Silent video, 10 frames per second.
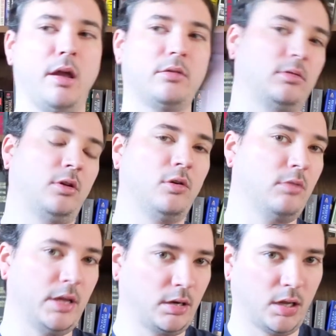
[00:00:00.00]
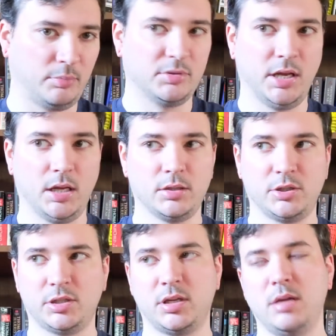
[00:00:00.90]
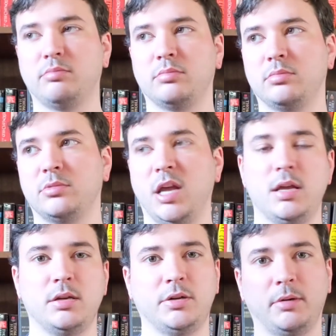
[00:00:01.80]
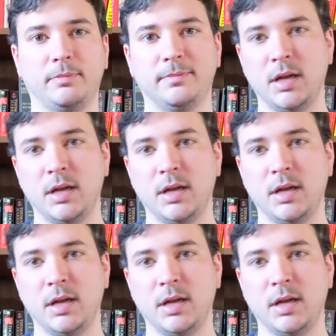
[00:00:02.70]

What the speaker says: it'll go away in a couple days, just keep taking your